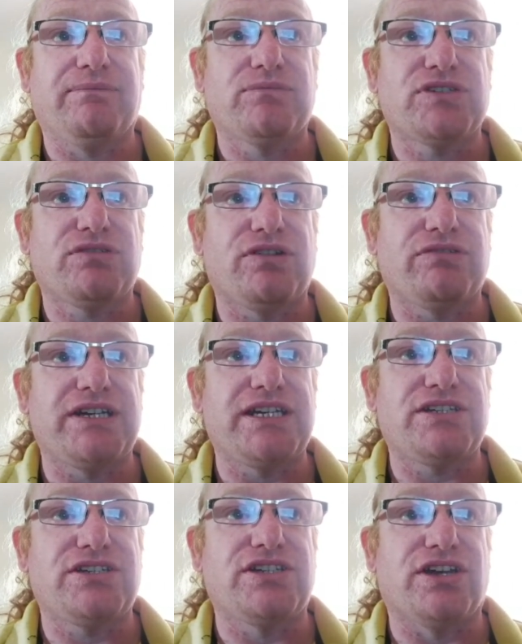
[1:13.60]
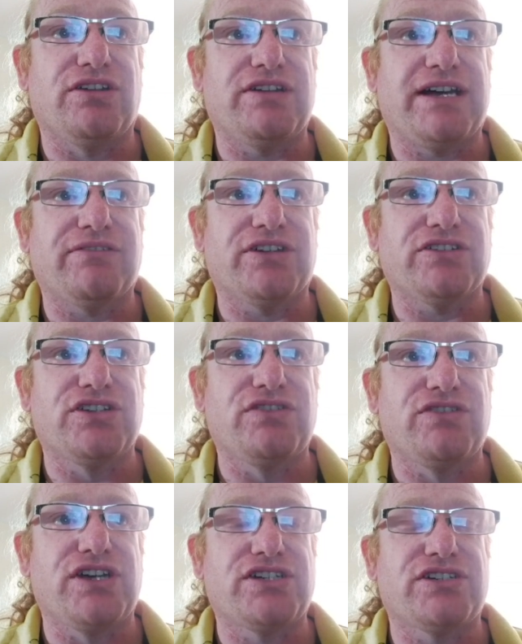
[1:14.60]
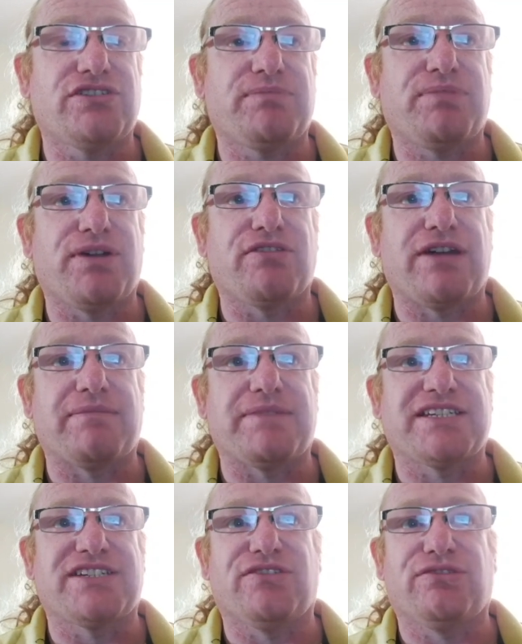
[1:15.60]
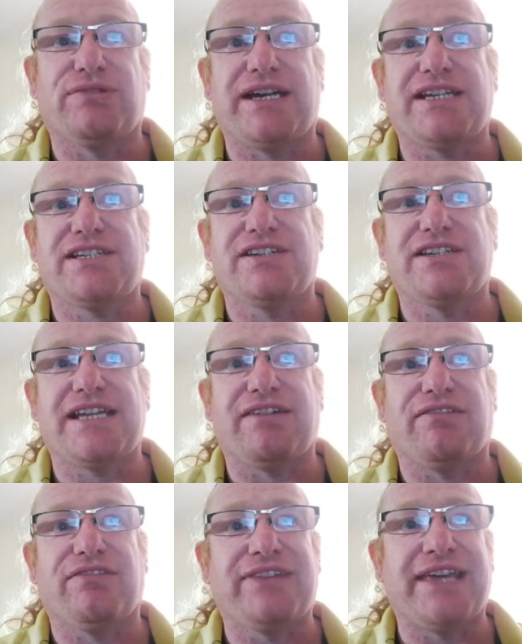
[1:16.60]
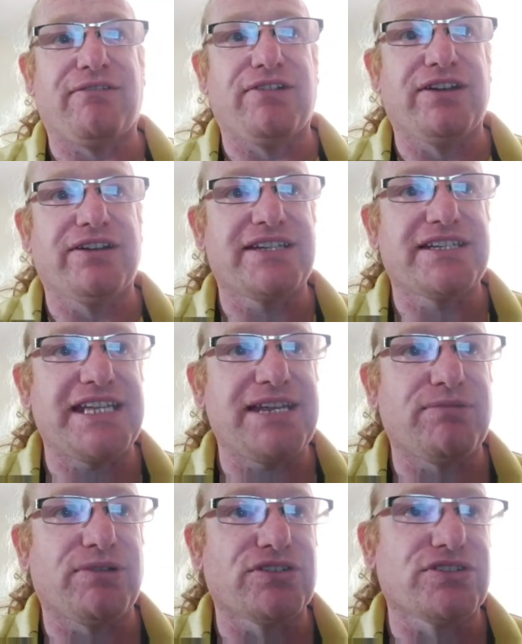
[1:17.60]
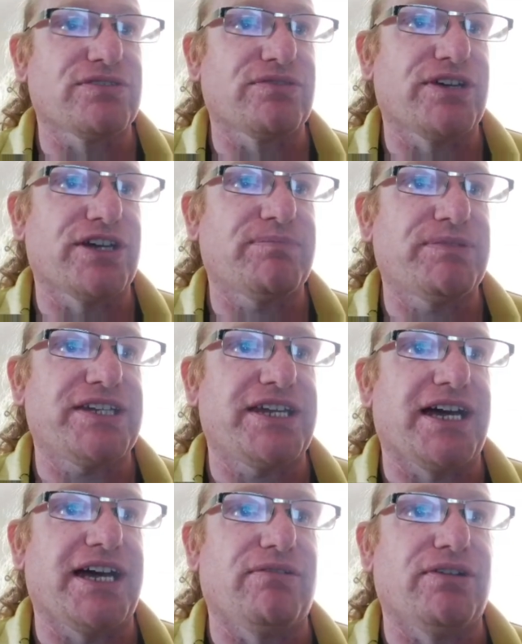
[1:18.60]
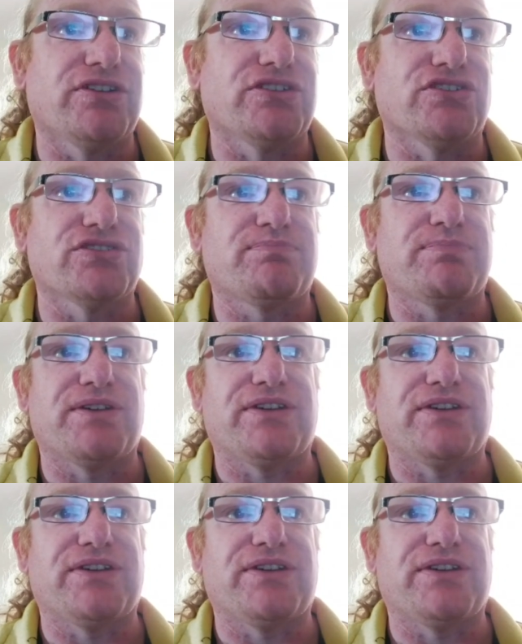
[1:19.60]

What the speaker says: So what we need to do, I've got two versions of the programming software. It turns out that one, the D one, doesn't work, but the R one does perfectly